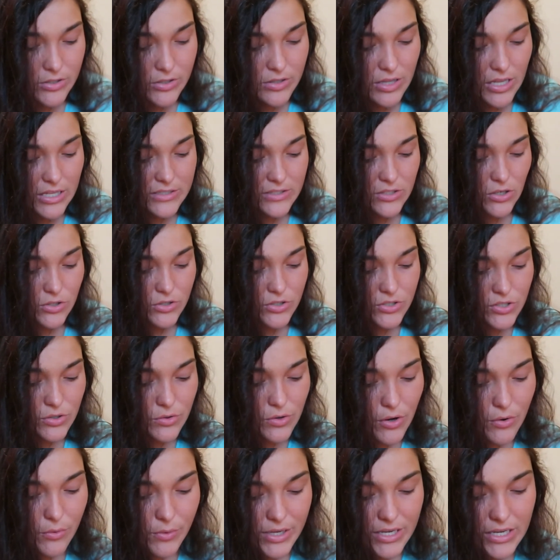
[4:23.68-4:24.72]
That's also
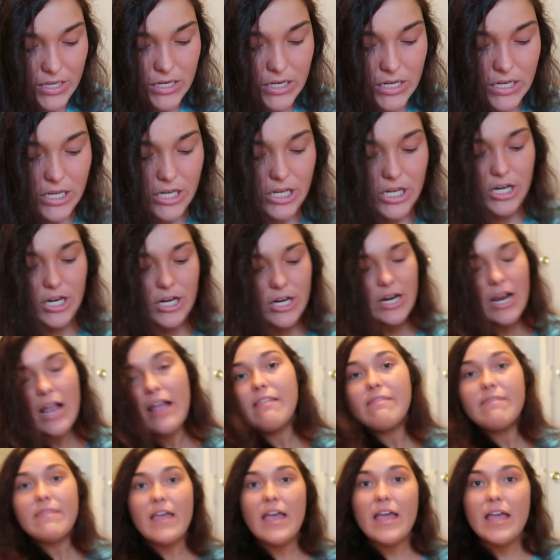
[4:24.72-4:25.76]
going in here.
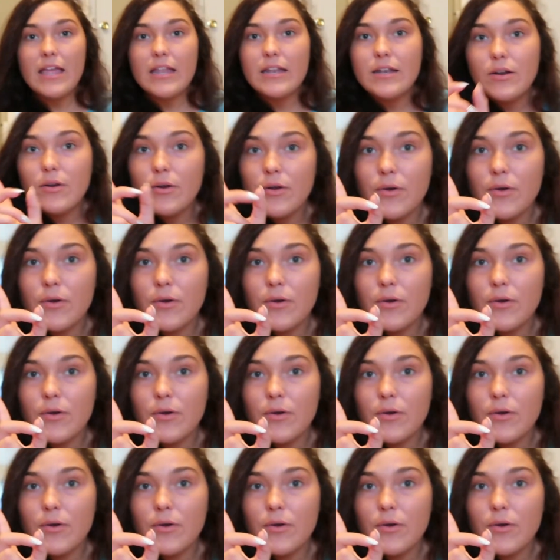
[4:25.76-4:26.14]
And then,